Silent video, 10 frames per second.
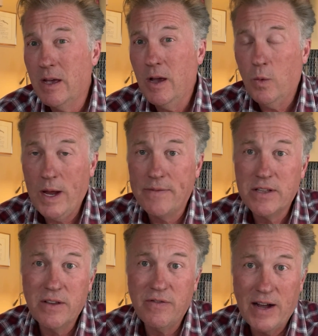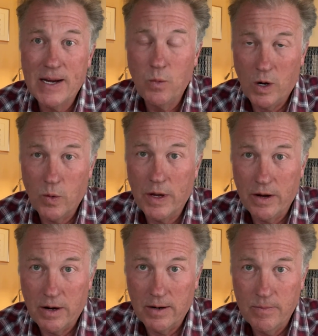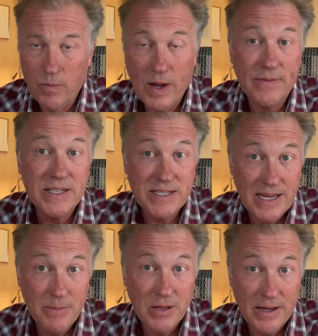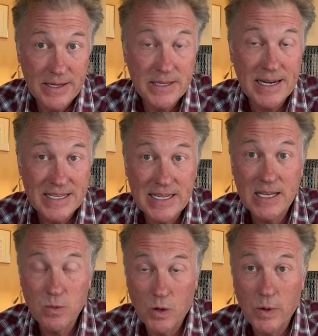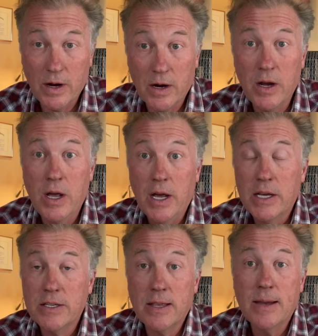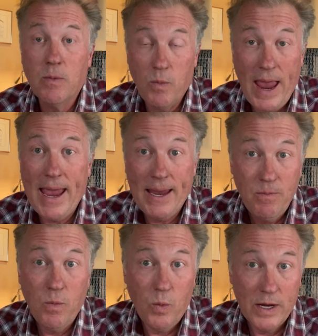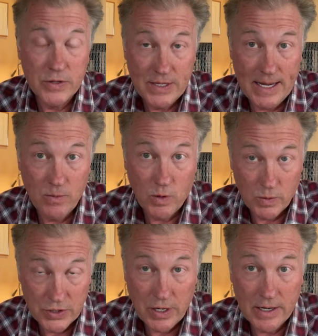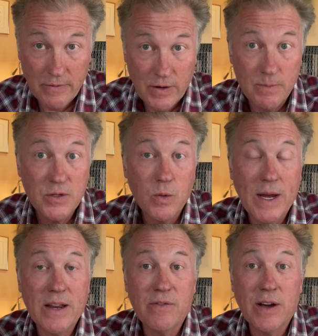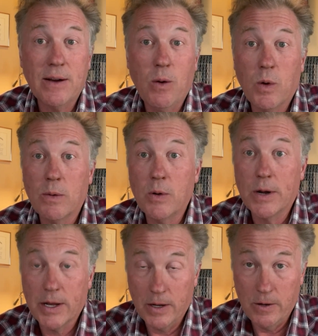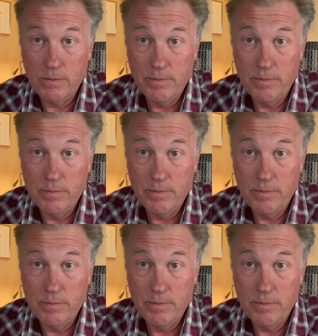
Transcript: We have to define where we are. We have to stabilize and assess where we are so that A, we understand where we're starting from so we can figure out where we want to go.